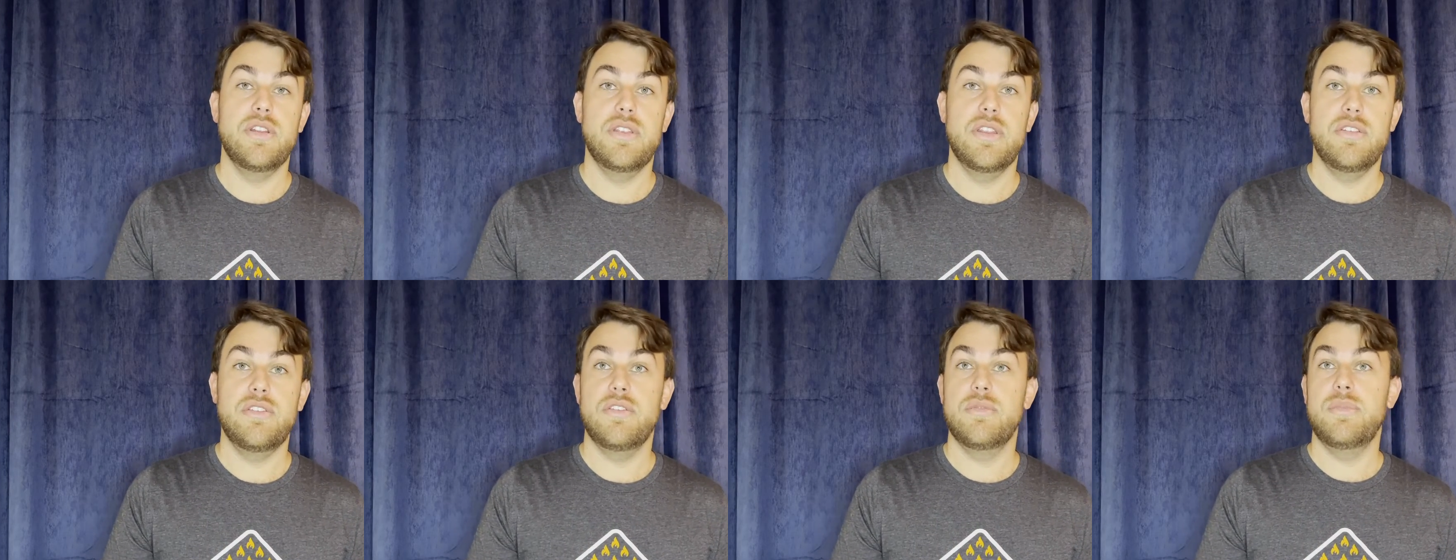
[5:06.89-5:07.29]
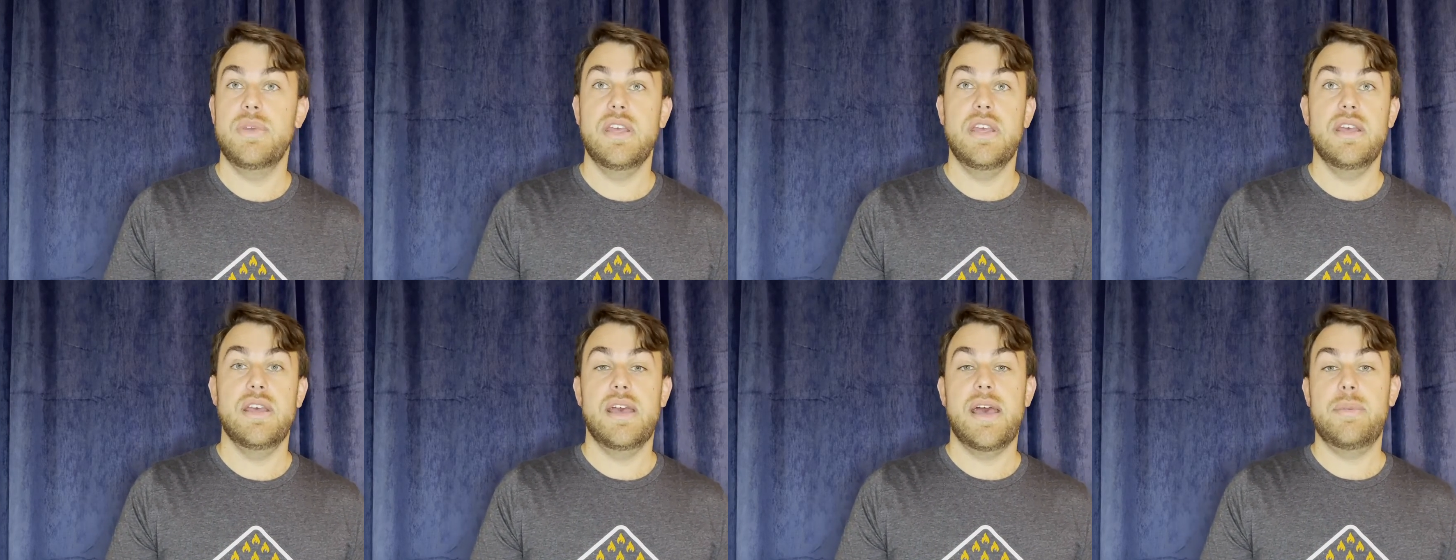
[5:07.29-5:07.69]
this would
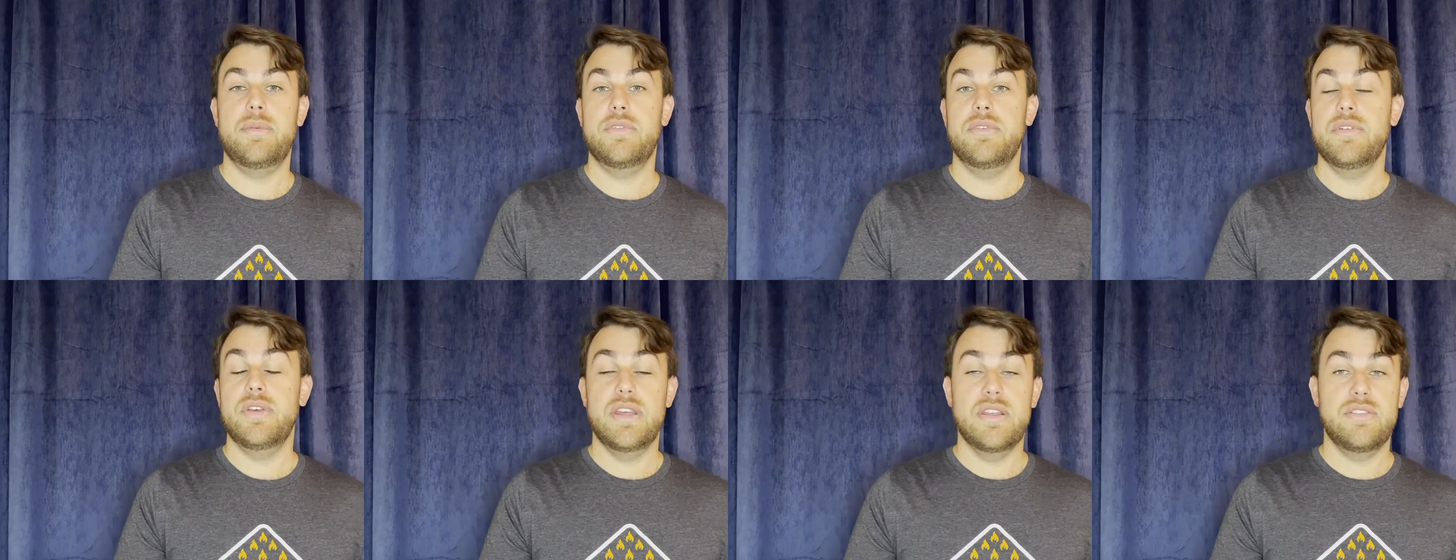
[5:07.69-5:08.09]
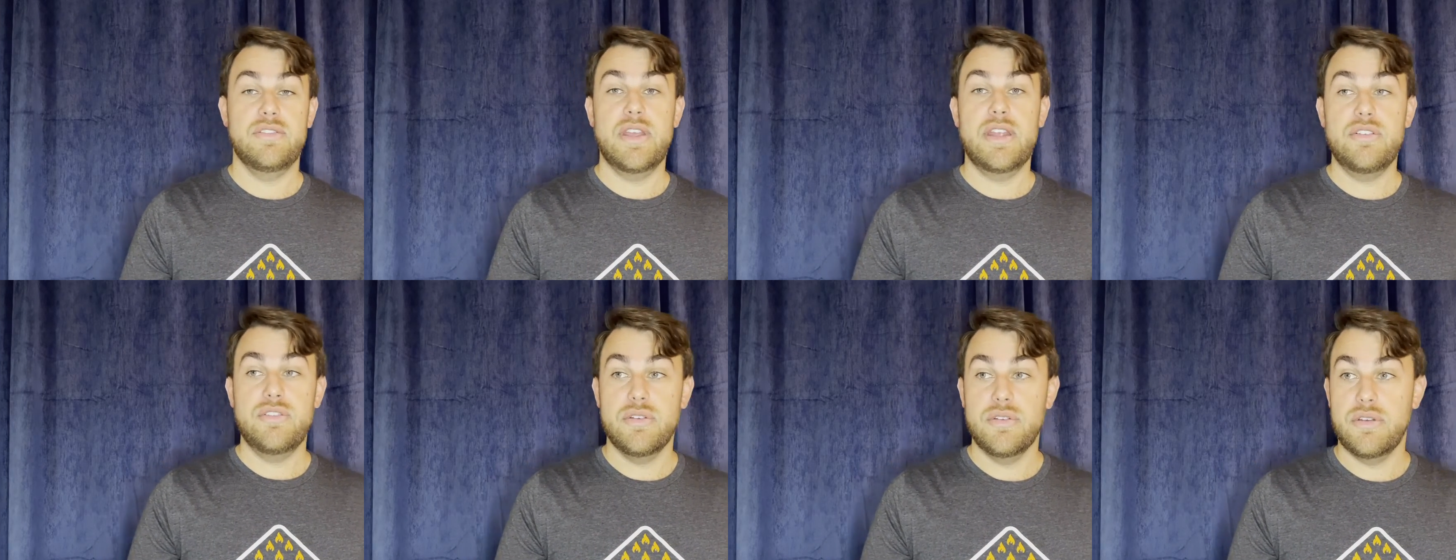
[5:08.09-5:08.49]
be absolutely
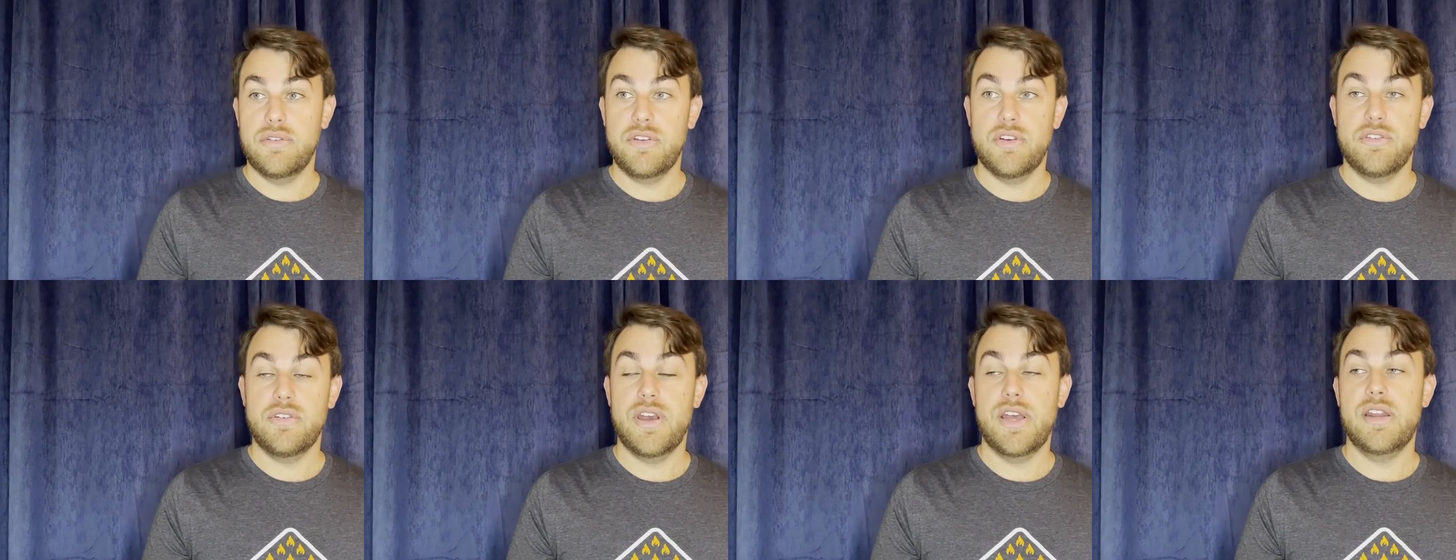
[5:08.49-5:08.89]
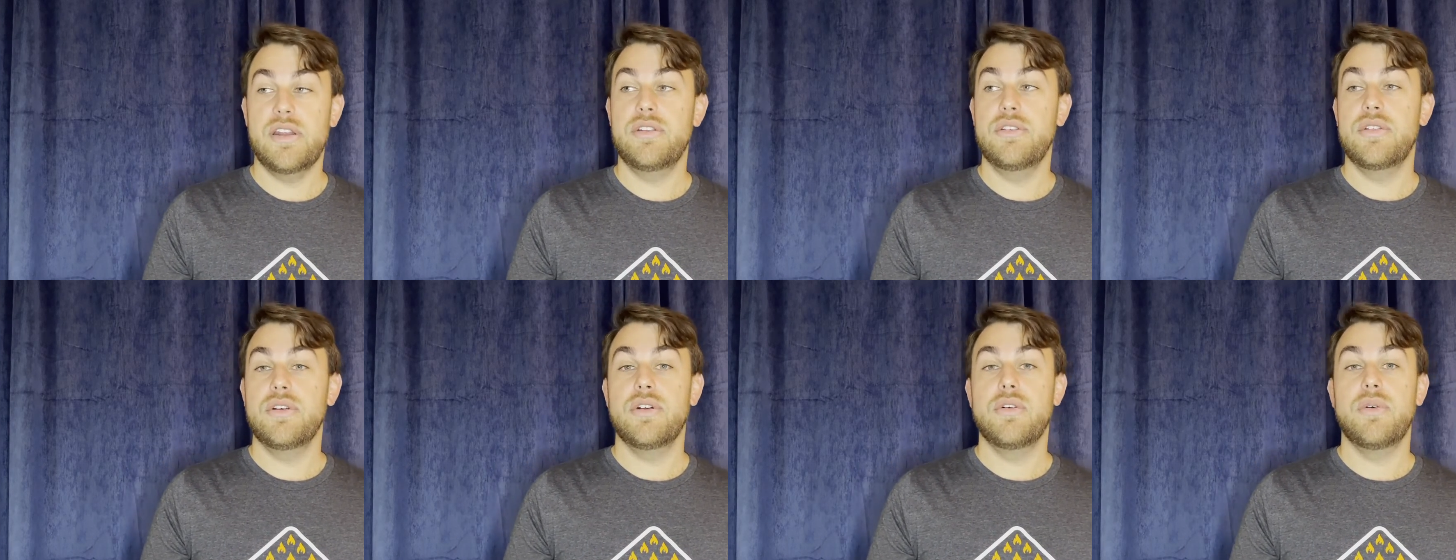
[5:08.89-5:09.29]
essential if you're trying to
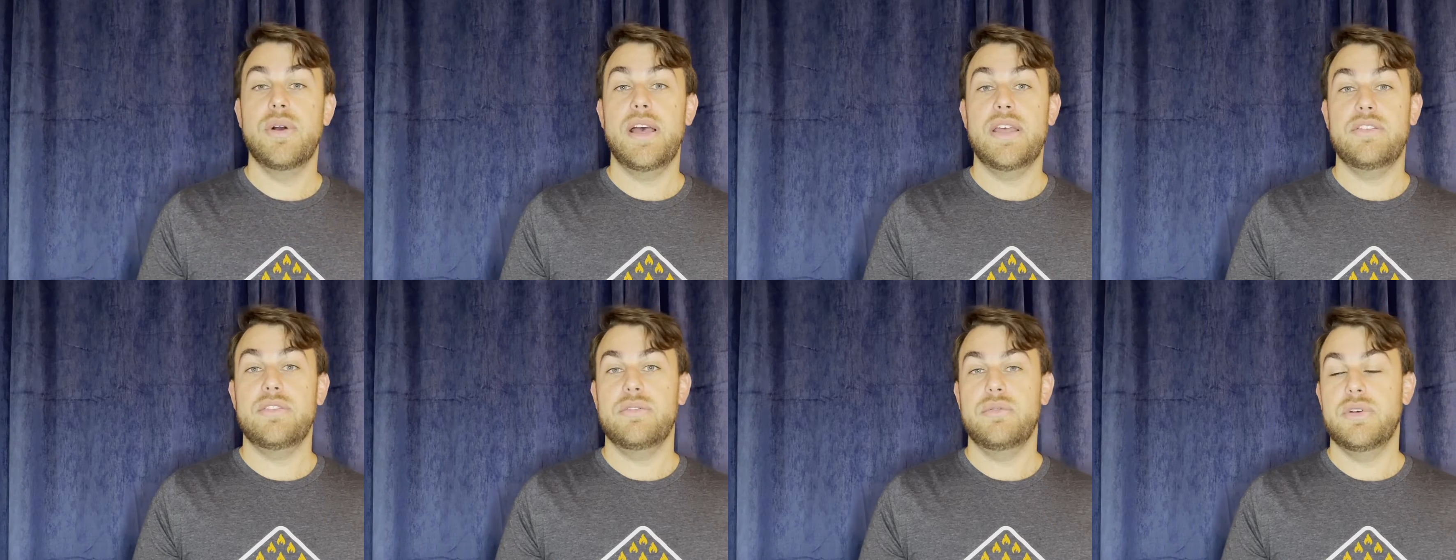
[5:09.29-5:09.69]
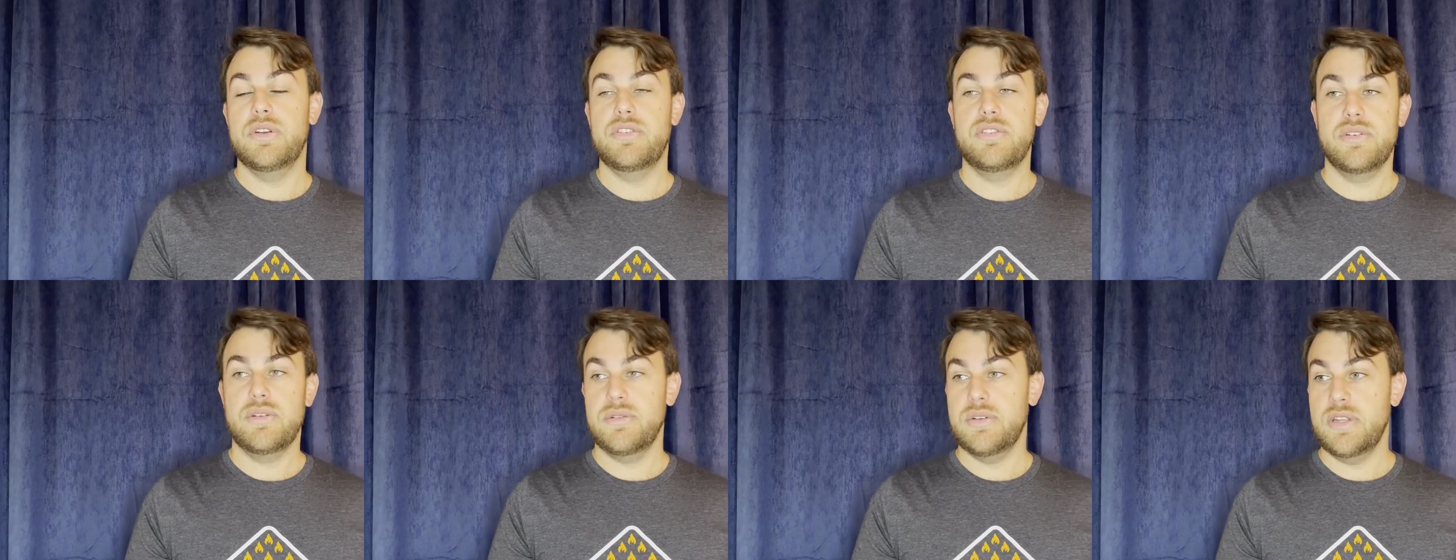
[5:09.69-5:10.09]
do the quest,
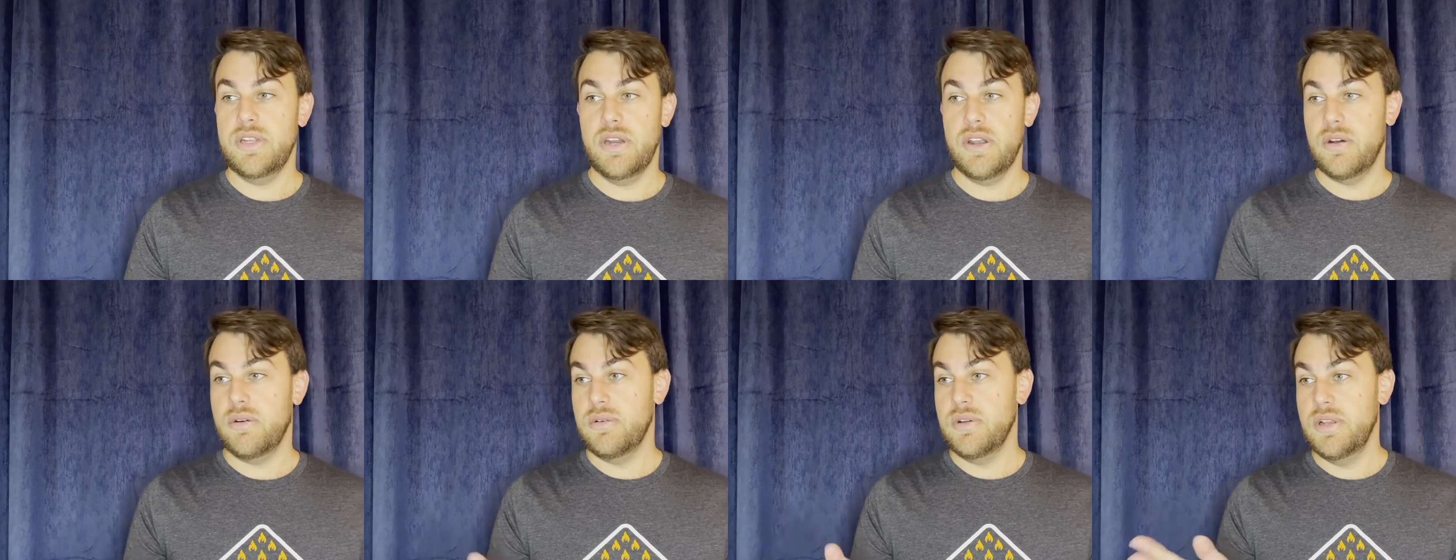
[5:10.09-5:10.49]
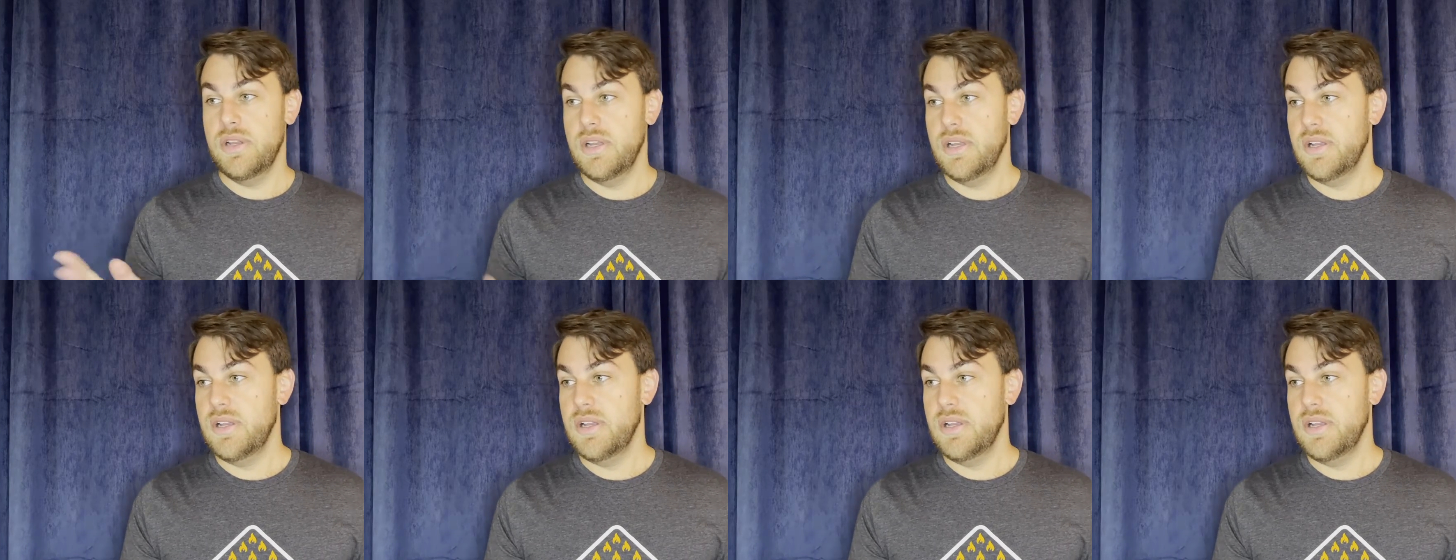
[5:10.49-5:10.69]
which, you know,